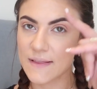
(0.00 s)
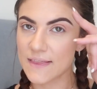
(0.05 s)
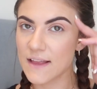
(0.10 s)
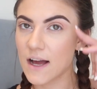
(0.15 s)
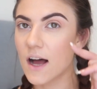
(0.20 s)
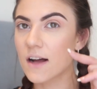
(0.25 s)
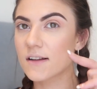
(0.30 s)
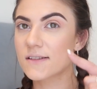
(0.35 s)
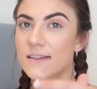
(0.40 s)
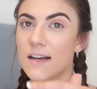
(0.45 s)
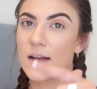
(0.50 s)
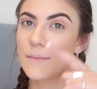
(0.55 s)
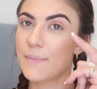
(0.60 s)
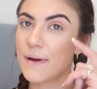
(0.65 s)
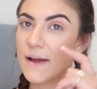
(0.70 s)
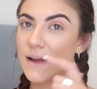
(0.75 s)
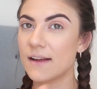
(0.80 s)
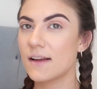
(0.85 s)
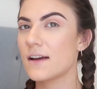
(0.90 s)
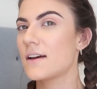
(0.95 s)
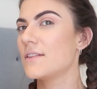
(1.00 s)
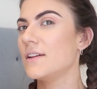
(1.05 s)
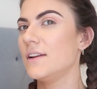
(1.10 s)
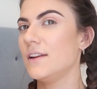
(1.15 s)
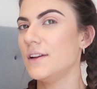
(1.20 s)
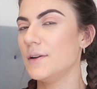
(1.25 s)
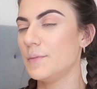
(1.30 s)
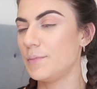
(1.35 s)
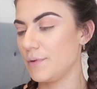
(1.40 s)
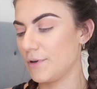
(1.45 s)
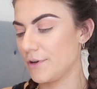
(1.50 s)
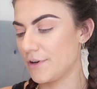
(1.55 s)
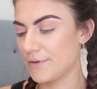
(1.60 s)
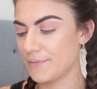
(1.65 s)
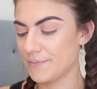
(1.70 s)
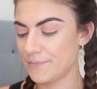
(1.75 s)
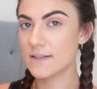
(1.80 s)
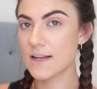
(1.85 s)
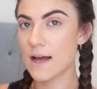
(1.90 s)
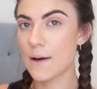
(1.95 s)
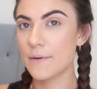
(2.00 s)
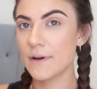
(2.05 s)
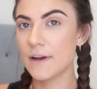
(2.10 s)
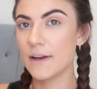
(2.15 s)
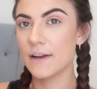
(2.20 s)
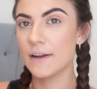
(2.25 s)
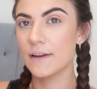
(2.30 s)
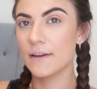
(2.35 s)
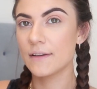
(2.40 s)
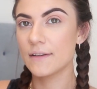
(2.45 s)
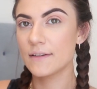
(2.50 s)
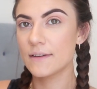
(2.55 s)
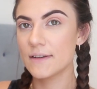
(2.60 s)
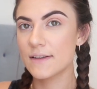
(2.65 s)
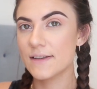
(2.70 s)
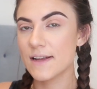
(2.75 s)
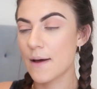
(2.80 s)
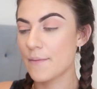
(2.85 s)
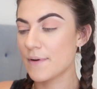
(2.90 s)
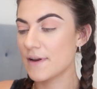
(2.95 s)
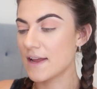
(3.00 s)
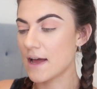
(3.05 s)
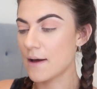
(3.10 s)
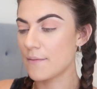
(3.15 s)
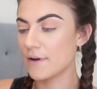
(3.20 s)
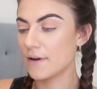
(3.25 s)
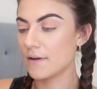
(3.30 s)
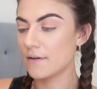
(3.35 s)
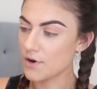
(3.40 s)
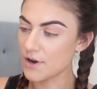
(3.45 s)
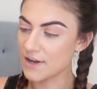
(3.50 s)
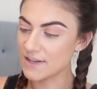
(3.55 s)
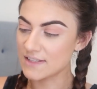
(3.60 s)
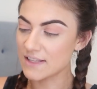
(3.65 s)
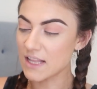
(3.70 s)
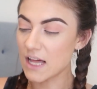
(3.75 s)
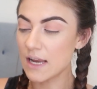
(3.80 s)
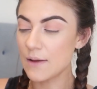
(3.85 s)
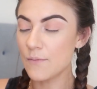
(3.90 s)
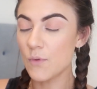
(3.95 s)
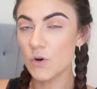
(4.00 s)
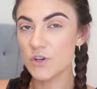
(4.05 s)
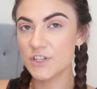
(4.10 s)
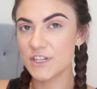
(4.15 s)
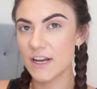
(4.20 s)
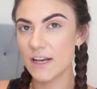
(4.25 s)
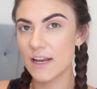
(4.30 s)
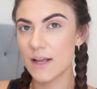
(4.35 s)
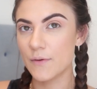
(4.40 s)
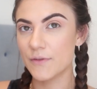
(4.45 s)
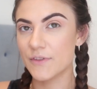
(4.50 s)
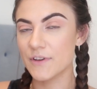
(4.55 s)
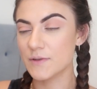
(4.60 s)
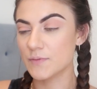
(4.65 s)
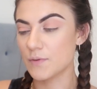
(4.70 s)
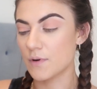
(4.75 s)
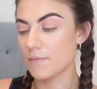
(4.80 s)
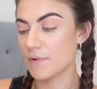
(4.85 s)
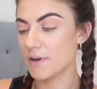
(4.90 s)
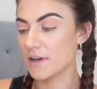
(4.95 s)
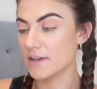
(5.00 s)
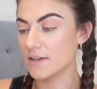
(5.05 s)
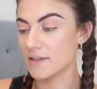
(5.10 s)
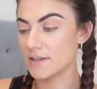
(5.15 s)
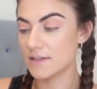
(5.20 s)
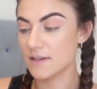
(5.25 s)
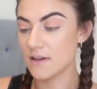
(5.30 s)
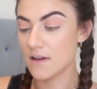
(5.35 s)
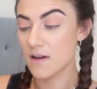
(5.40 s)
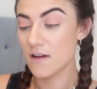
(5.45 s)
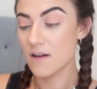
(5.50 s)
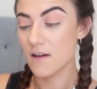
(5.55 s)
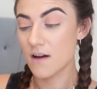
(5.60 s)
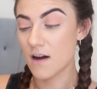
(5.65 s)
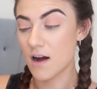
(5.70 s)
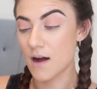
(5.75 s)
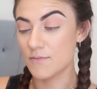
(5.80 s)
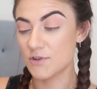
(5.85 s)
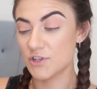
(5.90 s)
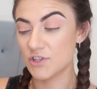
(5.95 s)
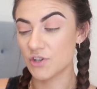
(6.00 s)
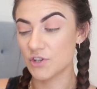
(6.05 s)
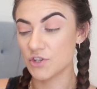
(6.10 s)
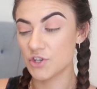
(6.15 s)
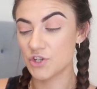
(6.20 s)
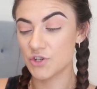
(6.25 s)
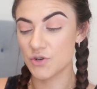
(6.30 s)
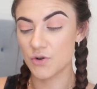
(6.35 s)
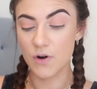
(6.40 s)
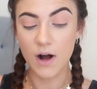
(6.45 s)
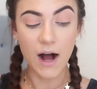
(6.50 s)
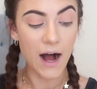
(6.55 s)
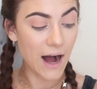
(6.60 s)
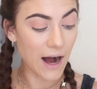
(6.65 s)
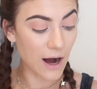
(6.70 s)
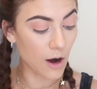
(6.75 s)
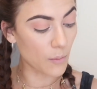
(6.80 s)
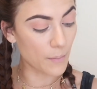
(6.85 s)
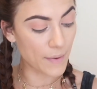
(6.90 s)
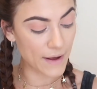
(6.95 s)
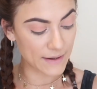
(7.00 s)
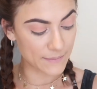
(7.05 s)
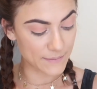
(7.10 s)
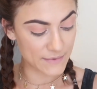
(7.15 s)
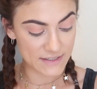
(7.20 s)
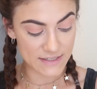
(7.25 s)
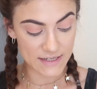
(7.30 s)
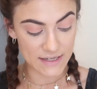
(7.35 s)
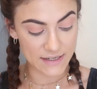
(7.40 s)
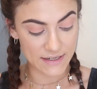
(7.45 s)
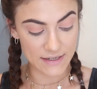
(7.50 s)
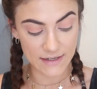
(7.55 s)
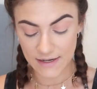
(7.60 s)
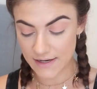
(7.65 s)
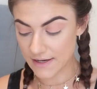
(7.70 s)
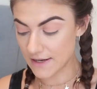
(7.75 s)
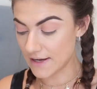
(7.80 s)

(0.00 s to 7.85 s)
Make the outside pink and the lid blue. Dabbing it in, dabbing, dabbing. Going slightly more gently with this one because I'm just not sure how pigmented